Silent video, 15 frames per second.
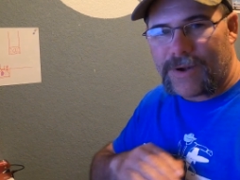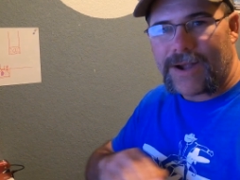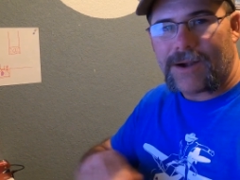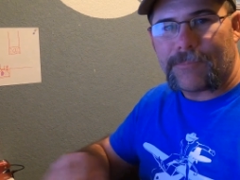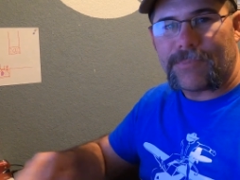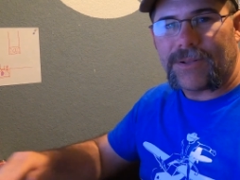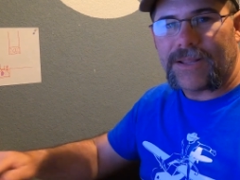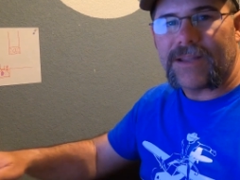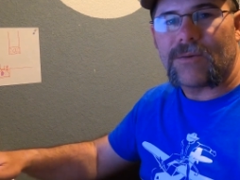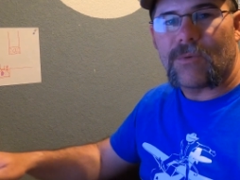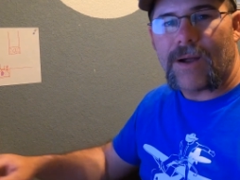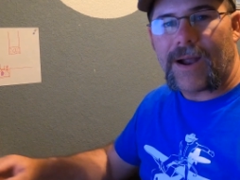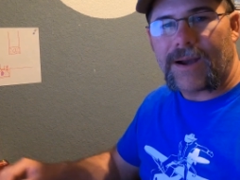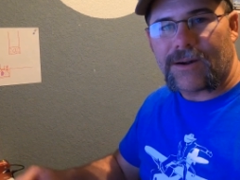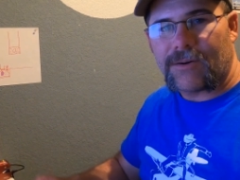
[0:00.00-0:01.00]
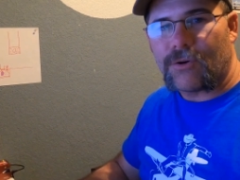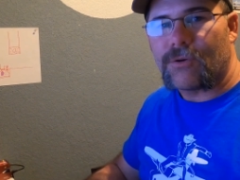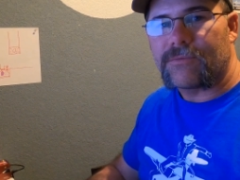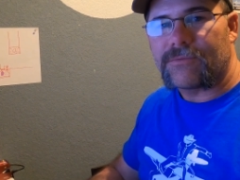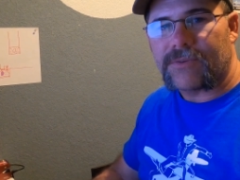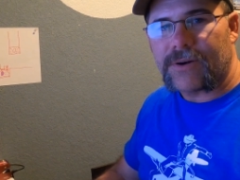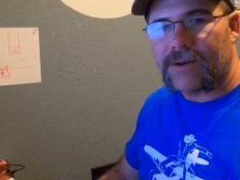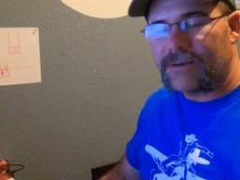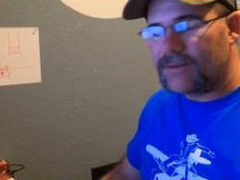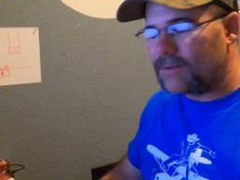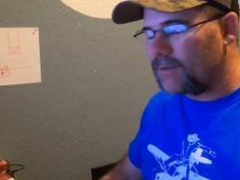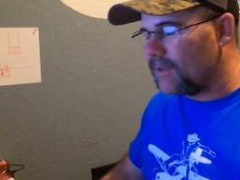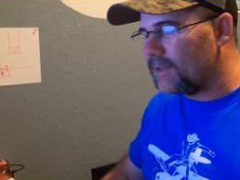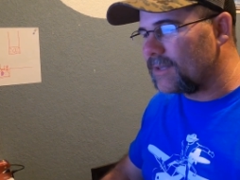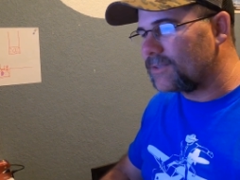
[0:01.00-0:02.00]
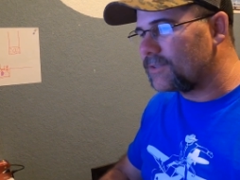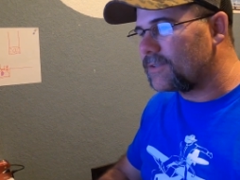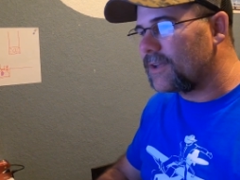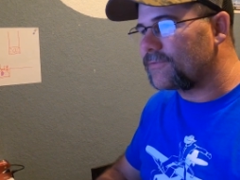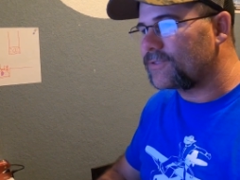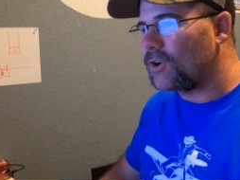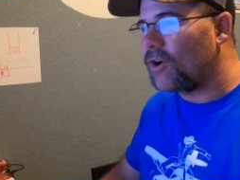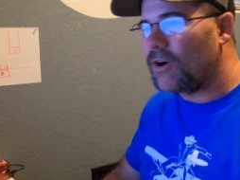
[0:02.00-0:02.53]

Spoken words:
ran a plate whacker over it, and this stuff's